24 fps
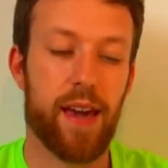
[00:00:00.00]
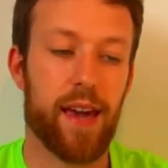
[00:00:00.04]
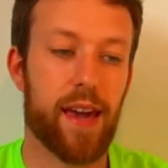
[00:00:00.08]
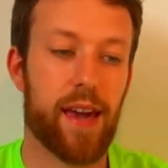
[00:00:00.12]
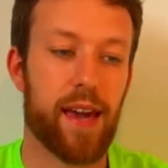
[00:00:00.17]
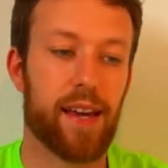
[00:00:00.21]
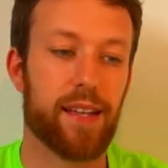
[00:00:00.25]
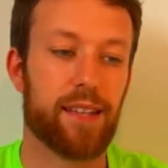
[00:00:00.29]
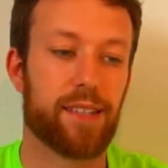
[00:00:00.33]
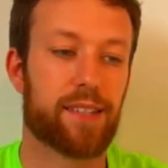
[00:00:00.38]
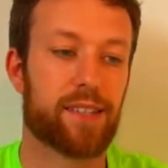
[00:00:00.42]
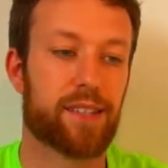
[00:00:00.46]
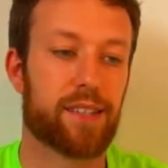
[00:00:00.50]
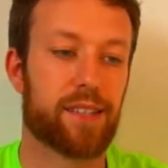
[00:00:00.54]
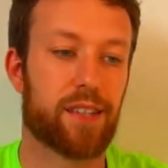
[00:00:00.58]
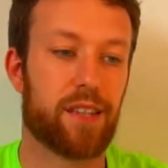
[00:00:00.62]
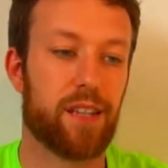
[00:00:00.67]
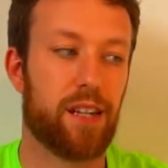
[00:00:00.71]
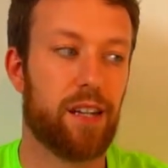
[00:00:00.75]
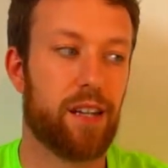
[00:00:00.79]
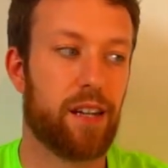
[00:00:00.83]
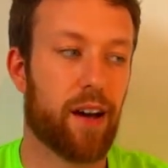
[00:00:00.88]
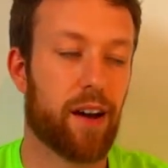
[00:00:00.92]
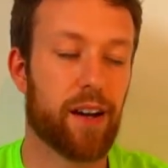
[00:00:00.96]
It's
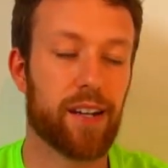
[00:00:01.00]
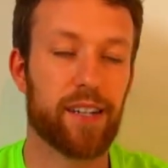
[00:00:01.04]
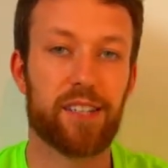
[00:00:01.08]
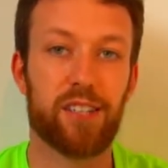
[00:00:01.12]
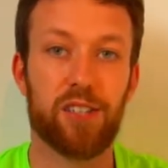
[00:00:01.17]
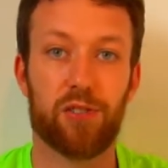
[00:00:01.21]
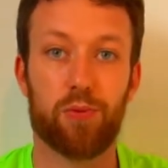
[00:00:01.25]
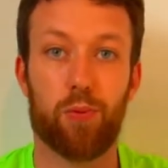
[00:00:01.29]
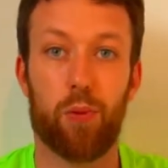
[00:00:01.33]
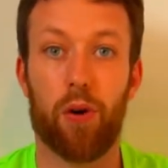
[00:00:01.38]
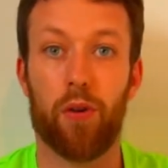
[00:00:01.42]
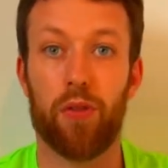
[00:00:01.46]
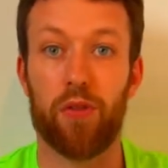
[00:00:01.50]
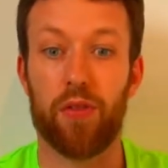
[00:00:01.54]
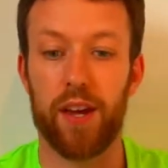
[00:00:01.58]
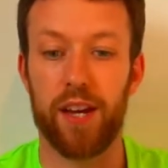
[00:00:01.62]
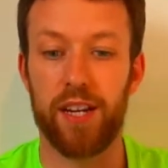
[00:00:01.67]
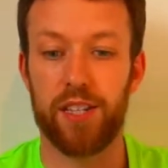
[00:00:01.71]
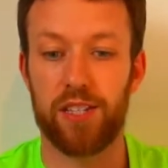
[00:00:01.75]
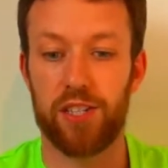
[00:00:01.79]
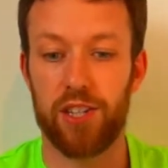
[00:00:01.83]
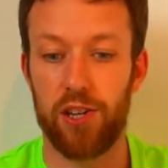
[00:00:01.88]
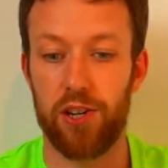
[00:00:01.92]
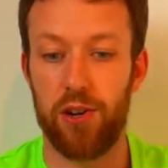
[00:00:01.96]
the lightest one they
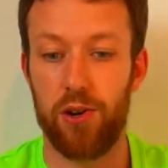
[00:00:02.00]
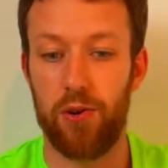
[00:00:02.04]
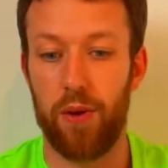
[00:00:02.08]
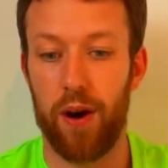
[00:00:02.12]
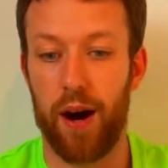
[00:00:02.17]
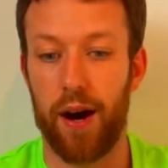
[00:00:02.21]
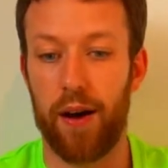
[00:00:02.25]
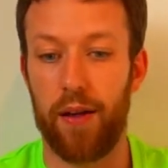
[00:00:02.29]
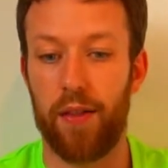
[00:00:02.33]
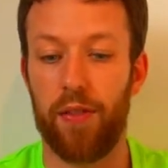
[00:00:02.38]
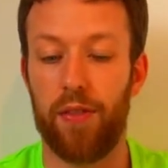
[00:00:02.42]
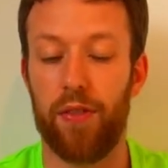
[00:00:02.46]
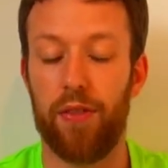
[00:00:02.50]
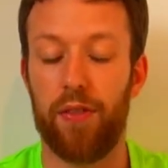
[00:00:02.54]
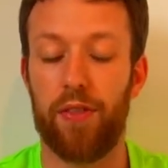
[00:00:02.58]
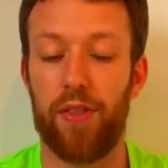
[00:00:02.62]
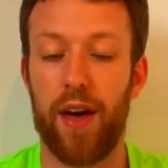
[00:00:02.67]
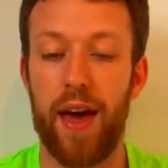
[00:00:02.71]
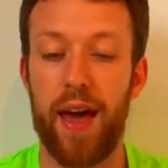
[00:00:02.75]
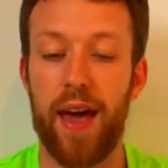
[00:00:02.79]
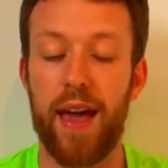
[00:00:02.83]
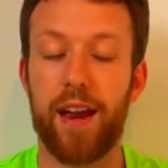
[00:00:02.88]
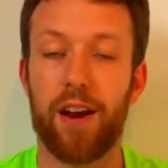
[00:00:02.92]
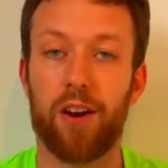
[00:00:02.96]
do, and
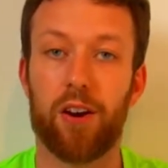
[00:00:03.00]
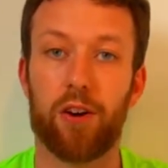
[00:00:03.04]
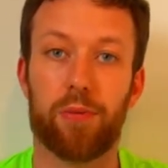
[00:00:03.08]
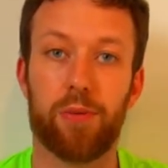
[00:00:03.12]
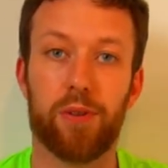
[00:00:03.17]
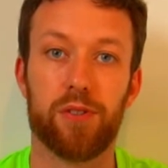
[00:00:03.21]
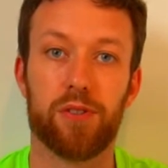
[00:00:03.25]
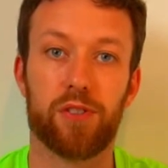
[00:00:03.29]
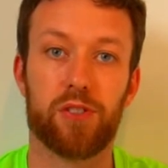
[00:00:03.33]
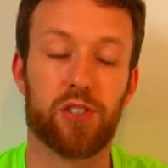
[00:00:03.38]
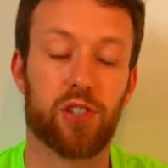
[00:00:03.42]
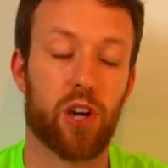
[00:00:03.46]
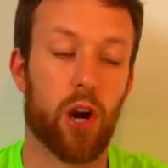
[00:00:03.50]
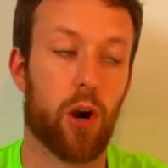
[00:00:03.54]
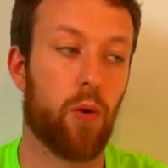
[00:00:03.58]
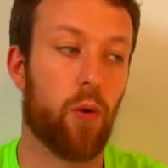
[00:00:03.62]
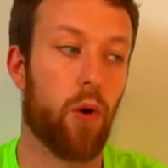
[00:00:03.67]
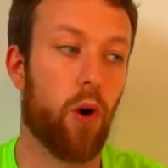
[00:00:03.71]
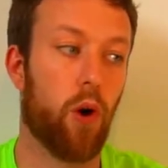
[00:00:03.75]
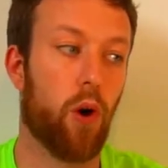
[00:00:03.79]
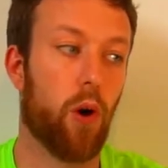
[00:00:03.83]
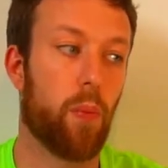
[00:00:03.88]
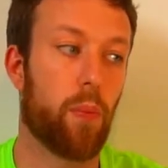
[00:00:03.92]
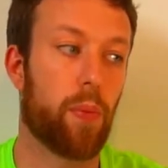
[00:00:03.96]
their increments go
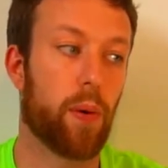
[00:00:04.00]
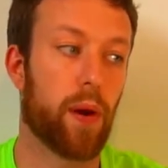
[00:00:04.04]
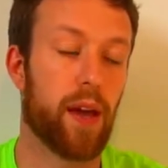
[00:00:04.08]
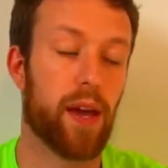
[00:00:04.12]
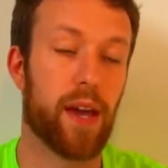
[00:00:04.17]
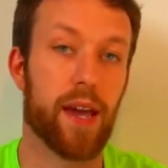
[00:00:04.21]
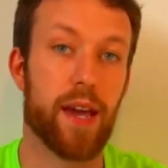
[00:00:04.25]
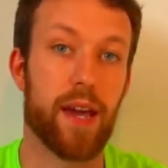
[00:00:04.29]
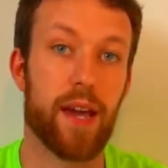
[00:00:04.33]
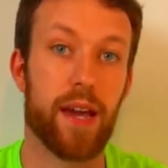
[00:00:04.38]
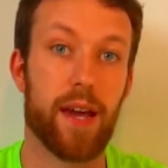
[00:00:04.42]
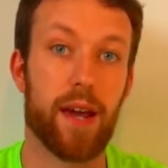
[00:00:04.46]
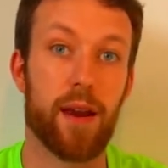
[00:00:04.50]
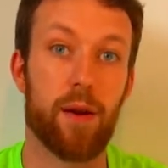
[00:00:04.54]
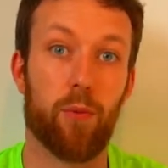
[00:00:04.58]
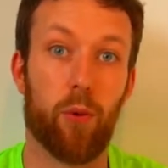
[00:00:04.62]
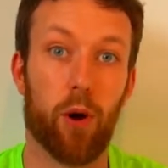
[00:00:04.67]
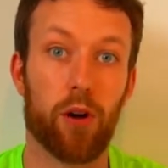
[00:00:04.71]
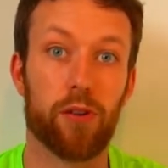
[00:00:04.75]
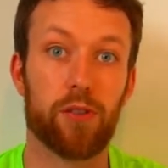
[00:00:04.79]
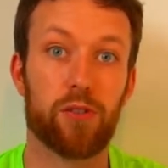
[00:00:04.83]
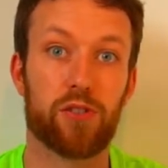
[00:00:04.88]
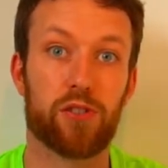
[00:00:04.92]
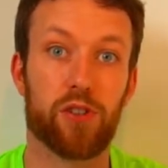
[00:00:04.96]
up in
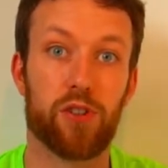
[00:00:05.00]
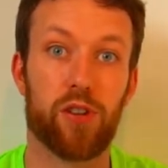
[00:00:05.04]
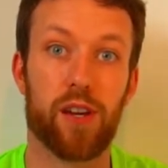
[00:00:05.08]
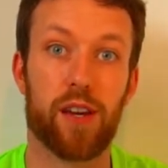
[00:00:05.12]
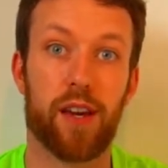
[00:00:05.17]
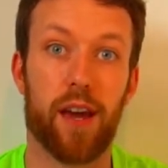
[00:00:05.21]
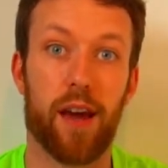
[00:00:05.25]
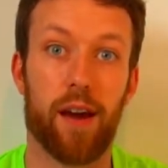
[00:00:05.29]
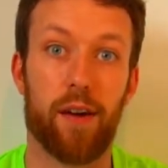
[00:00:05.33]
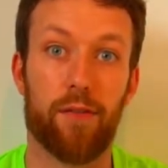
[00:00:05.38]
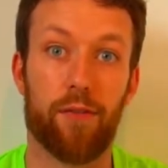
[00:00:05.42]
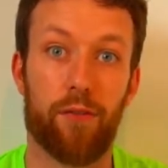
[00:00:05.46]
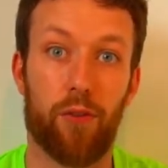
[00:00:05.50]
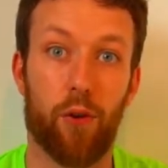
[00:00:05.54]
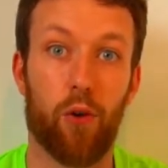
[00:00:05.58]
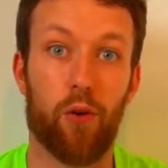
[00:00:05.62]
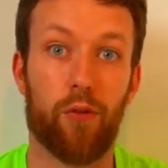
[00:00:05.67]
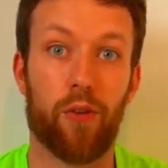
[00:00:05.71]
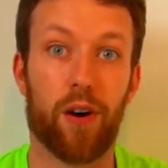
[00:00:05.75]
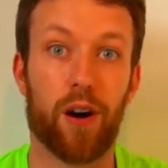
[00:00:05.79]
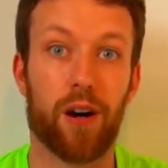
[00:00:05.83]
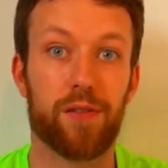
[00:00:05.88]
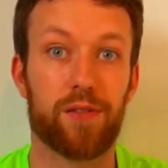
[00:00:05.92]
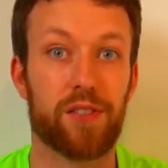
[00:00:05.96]
1. So you get 4,
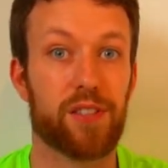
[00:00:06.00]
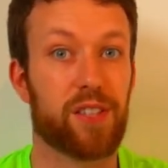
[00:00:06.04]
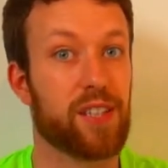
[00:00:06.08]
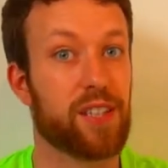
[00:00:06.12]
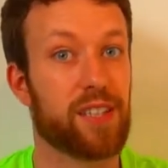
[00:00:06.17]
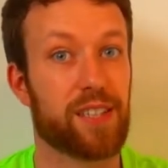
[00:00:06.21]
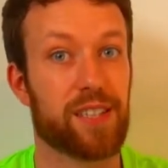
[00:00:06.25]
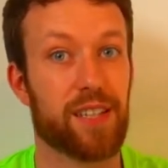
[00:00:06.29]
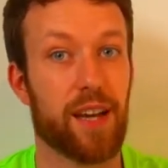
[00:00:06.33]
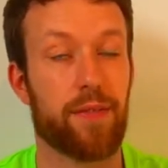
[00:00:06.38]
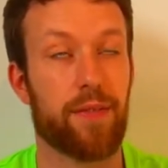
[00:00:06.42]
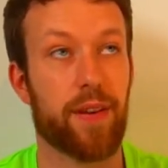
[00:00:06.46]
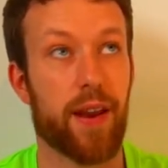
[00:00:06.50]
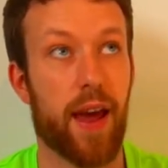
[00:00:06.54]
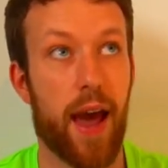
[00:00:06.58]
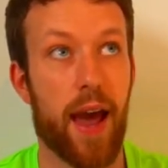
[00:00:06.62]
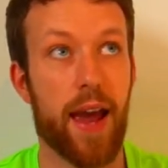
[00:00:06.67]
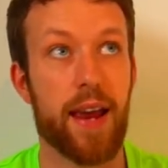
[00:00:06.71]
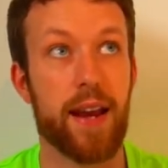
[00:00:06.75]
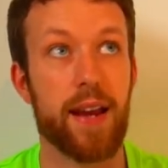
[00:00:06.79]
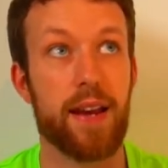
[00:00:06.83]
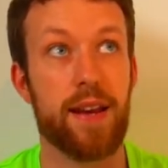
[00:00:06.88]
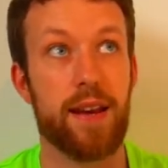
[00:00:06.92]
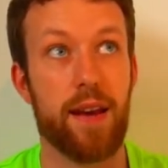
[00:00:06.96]
5, 6, 7,
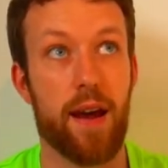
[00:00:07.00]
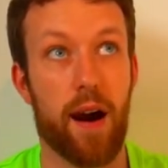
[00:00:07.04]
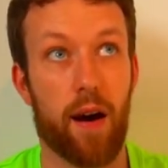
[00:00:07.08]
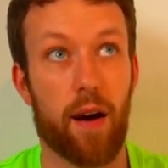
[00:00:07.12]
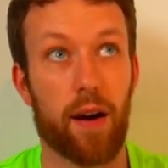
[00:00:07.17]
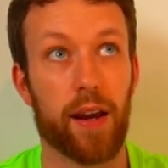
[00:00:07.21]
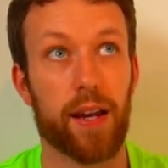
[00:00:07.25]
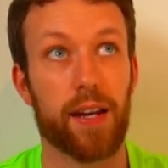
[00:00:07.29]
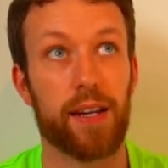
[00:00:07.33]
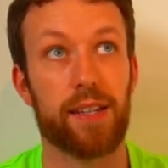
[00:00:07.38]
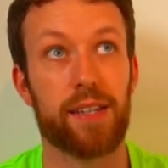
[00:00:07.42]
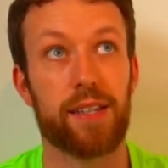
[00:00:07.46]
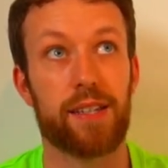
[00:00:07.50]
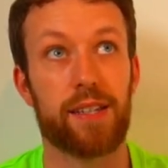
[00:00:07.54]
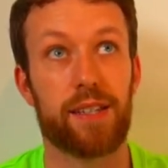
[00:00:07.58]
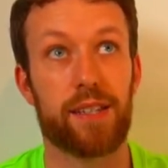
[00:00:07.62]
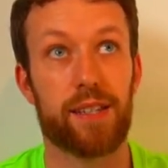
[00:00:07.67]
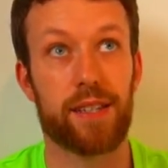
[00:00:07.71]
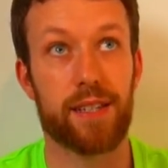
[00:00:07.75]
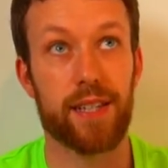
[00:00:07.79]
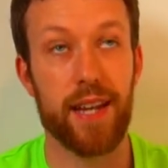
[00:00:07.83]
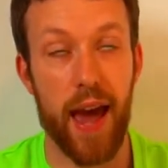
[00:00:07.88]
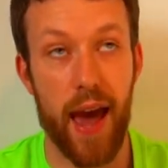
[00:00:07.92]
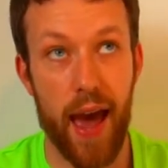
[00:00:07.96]
8, 9,
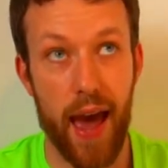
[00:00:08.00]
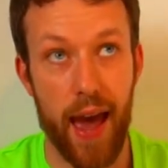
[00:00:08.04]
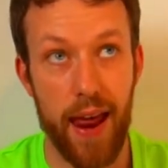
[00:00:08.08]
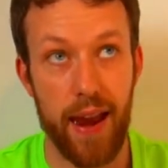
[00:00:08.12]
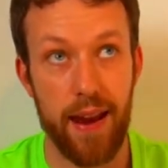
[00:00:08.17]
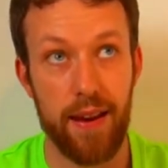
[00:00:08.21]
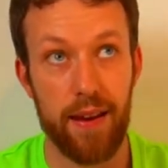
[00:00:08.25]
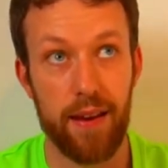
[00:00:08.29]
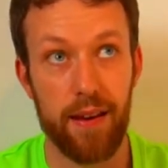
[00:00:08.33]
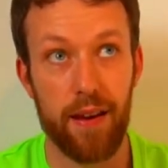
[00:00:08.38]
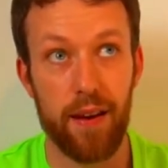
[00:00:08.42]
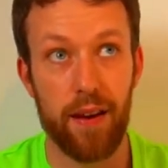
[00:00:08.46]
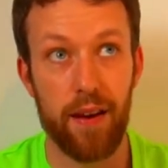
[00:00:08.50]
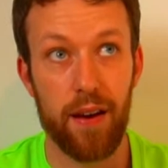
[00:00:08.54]
10,